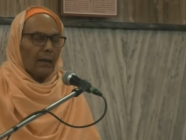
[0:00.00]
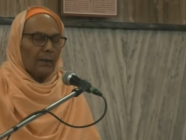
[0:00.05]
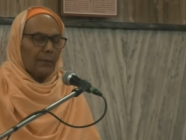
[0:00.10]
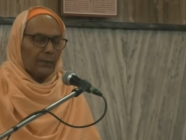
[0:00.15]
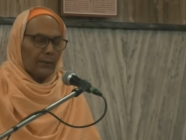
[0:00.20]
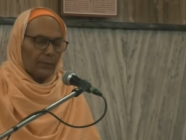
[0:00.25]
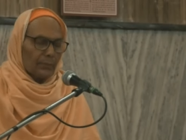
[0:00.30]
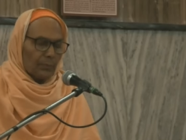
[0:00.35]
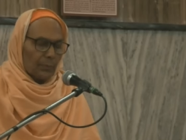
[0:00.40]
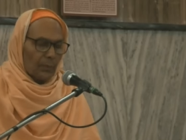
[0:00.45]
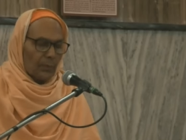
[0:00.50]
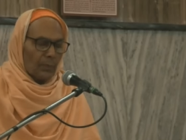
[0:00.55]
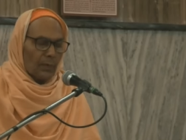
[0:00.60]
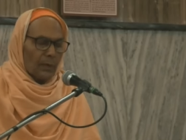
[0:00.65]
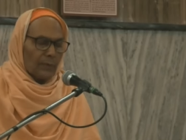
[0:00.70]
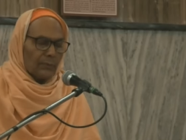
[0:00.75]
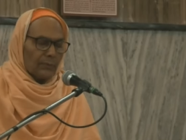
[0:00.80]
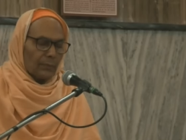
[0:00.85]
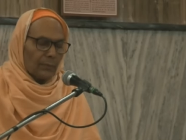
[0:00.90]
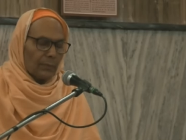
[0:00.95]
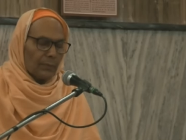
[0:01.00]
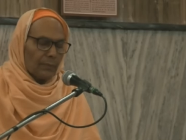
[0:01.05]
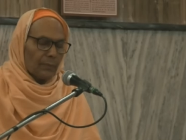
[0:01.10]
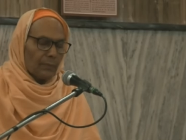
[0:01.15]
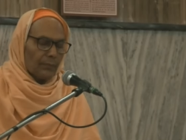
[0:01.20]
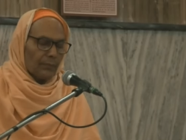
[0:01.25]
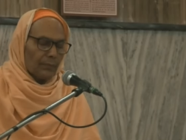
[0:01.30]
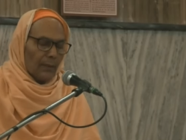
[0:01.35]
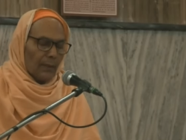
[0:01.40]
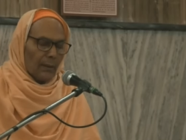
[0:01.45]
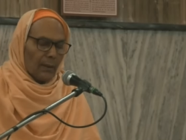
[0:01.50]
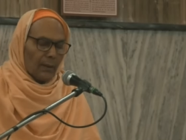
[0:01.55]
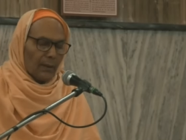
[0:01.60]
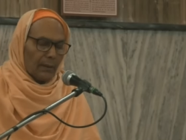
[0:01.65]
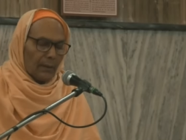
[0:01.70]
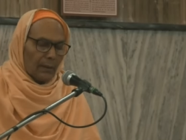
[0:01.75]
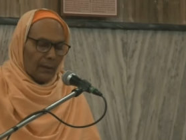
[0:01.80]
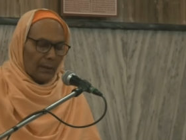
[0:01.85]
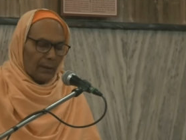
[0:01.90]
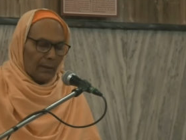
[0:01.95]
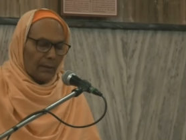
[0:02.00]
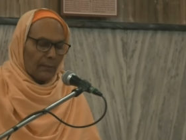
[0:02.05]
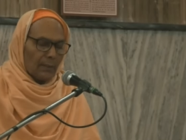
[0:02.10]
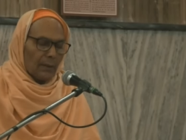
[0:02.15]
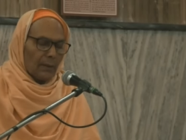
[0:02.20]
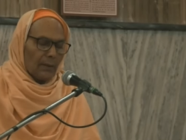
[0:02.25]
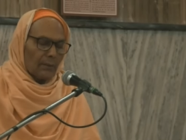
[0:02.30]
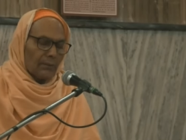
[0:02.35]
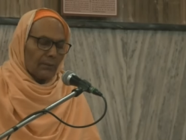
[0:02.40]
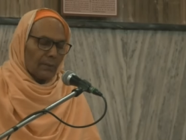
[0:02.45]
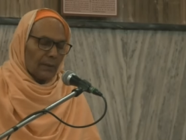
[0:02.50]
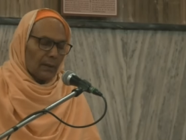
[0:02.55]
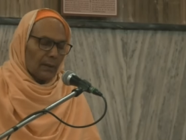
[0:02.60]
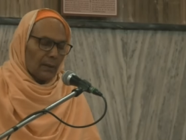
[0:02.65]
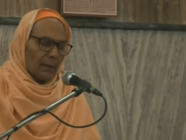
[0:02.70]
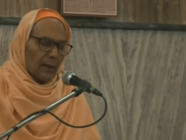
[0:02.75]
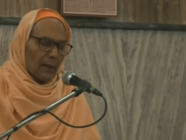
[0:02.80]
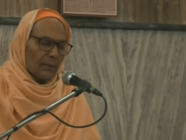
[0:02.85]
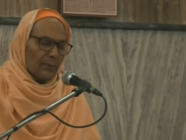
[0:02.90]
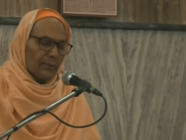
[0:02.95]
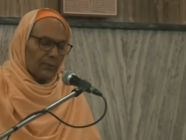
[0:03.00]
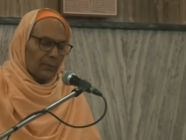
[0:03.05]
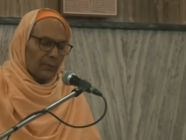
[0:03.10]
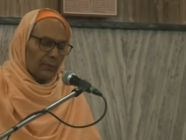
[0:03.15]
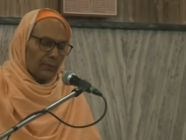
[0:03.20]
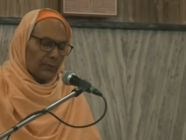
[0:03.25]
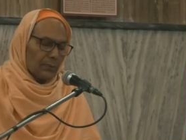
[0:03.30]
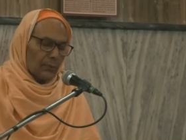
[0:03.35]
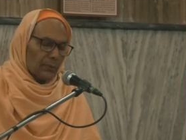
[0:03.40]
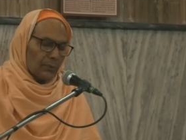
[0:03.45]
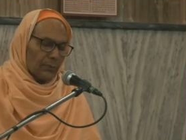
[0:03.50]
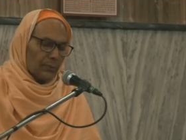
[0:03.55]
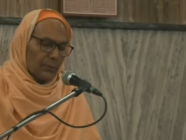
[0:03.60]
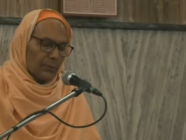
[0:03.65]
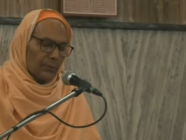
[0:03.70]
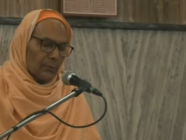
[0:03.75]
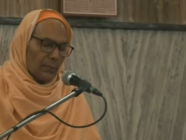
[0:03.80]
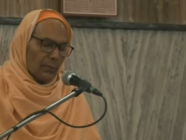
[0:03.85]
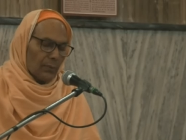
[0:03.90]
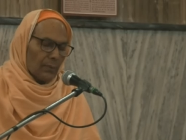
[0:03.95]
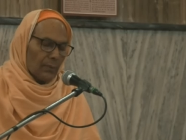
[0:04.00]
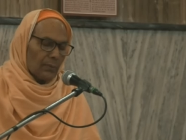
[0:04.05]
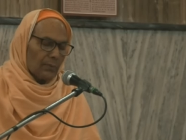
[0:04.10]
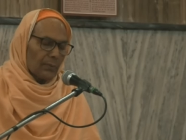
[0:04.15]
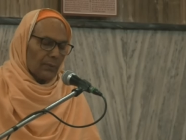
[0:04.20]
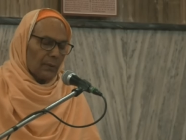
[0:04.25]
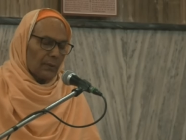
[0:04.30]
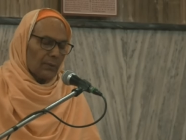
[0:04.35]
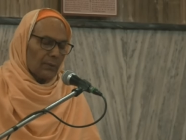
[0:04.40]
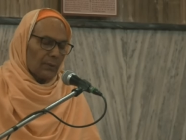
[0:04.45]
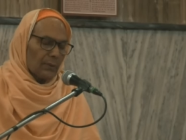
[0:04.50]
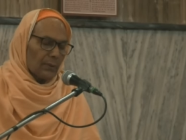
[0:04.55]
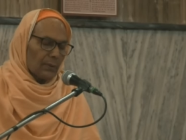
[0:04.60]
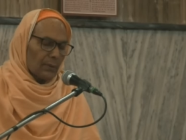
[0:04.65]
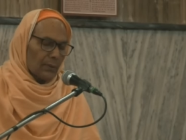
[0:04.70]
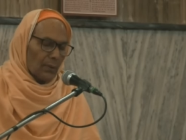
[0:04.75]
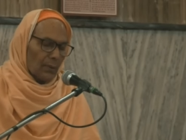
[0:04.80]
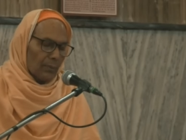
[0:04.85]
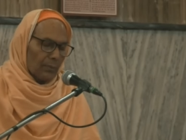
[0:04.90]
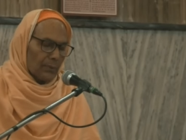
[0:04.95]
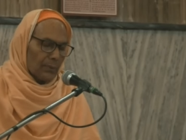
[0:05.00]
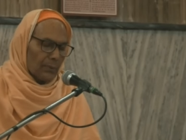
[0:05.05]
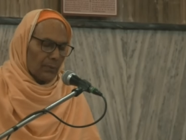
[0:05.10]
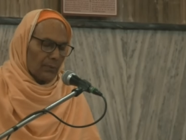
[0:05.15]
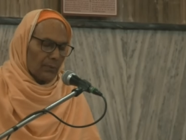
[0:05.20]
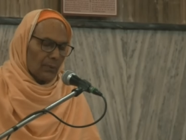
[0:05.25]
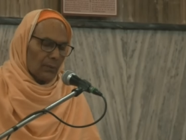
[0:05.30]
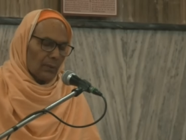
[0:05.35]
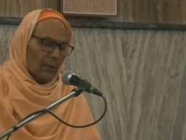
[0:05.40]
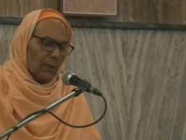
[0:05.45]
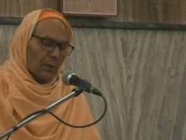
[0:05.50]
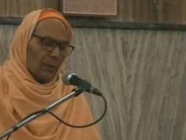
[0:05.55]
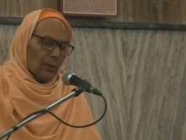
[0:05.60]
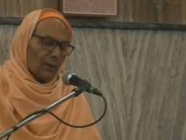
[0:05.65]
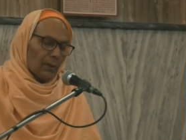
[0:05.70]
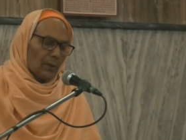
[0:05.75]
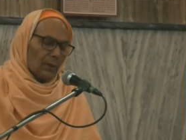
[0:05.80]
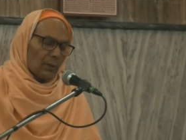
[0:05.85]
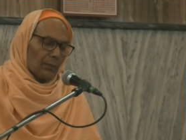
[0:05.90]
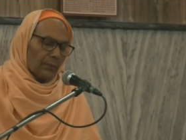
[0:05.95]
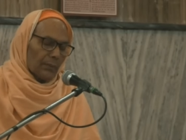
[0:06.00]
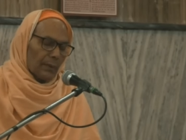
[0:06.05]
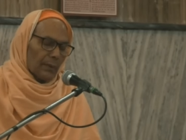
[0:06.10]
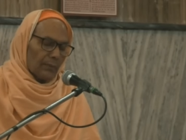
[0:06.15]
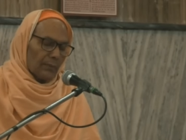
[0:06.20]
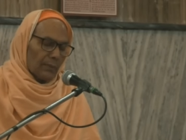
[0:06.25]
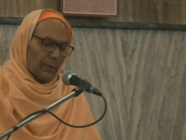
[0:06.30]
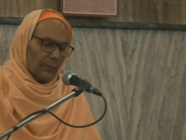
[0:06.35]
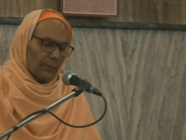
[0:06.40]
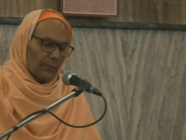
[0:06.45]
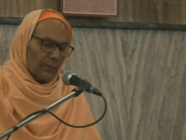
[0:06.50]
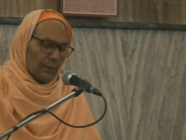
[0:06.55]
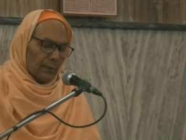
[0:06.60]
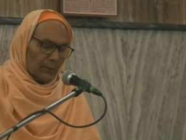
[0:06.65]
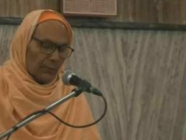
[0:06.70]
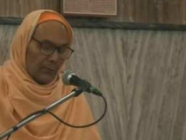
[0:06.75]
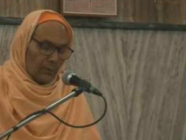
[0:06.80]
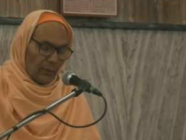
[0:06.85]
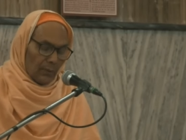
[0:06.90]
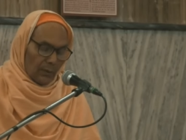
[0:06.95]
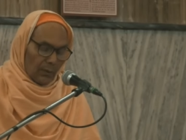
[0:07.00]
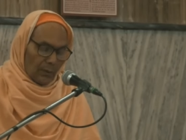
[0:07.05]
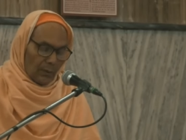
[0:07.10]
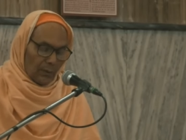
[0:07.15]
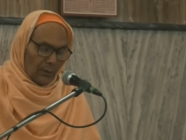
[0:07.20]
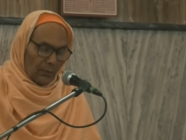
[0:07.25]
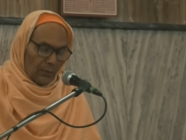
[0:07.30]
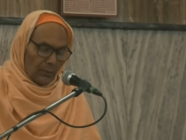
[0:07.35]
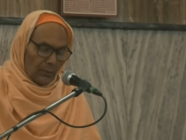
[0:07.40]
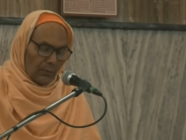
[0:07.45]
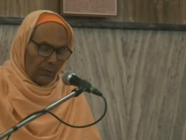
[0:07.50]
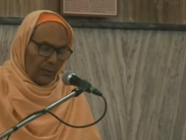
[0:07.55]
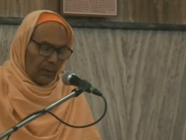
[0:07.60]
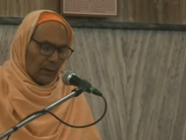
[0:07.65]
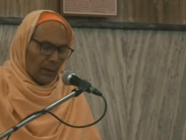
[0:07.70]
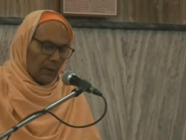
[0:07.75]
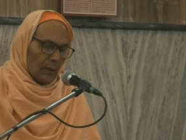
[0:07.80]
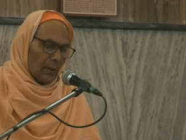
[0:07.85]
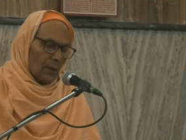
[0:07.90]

in his Purvasram, he had given us very nice discourses on different uh, topics different subjects. It was very